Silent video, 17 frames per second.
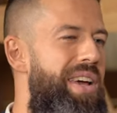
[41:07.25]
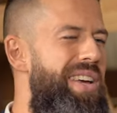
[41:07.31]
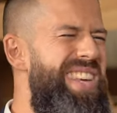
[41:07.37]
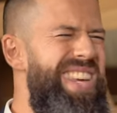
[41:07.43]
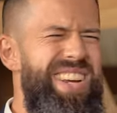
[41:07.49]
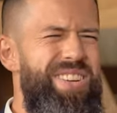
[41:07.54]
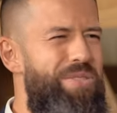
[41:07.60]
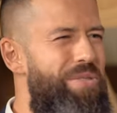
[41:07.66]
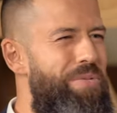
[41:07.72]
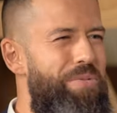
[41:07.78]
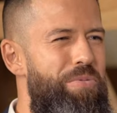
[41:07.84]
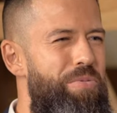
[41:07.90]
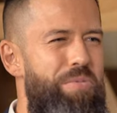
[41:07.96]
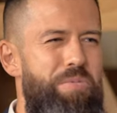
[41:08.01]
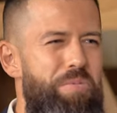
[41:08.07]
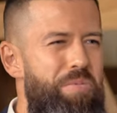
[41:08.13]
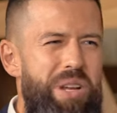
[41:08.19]
Here,
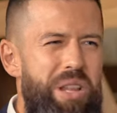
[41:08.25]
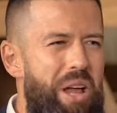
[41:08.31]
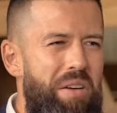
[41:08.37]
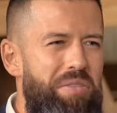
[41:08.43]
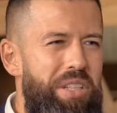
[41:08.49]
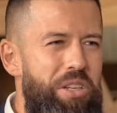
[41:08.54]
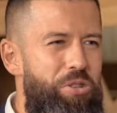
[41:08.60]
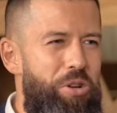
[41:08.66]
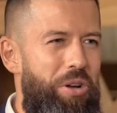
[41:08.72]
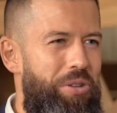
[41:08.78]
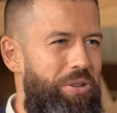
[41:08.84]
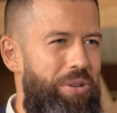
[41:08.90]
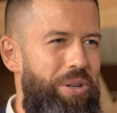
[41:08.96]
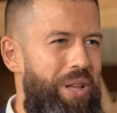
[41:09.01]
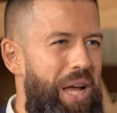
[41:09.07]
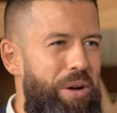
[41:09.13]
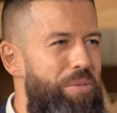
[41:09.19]
we loved each
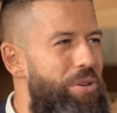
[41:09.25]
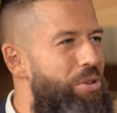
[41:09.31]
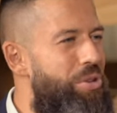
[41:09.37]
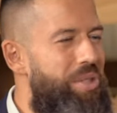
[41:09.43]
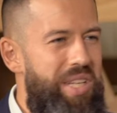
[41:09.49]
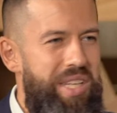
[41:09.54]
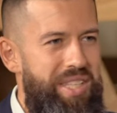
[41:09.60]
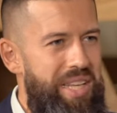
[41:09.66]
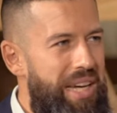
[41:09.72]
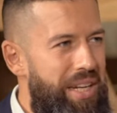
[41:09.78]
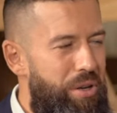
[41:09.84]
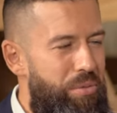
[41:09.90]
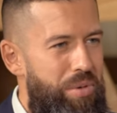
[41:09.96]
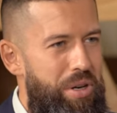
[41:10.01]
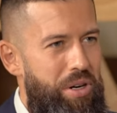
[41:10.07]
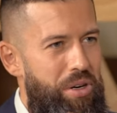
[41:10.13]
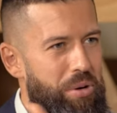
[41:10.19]
other. Like, we just
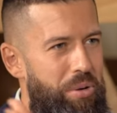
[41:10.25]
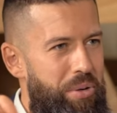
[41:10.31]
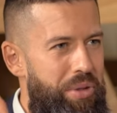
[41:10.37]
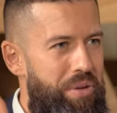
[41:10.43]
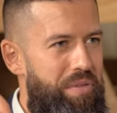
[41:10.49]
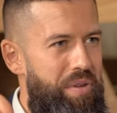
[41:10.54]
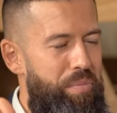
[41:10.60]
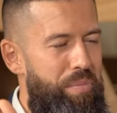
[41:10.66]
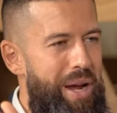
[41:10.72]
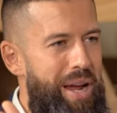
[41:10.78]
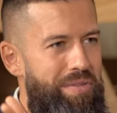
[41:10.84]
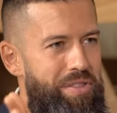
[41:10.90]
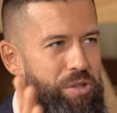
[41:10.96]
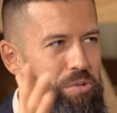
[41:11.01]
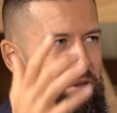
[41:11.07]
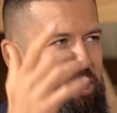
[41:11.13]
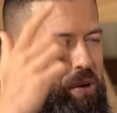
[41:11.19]
decided we are going different
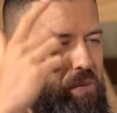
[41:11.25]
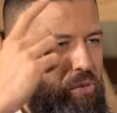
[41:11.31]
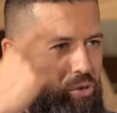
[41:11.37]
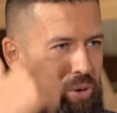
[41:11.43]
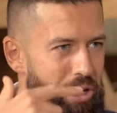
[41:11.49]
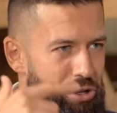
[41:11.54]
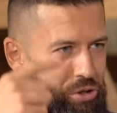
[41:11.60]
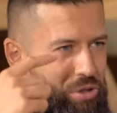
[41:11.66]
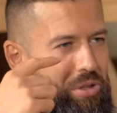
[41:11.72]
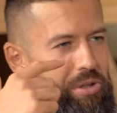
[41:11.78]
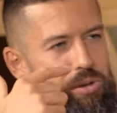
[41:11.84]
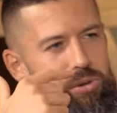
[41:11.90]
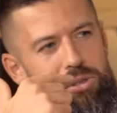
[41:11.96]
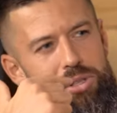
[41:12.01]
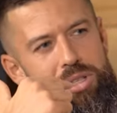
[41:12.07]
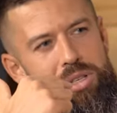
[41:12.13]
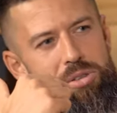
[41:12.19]
paths, so you keep questioning
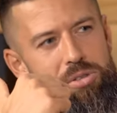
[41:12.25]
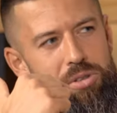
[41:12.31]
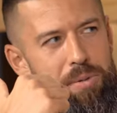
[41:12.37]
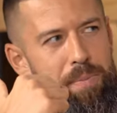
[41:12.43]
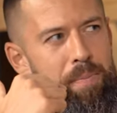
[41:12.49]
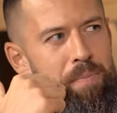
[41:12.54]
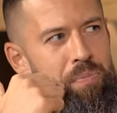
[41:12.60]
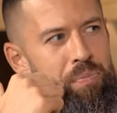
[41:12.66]
your decision.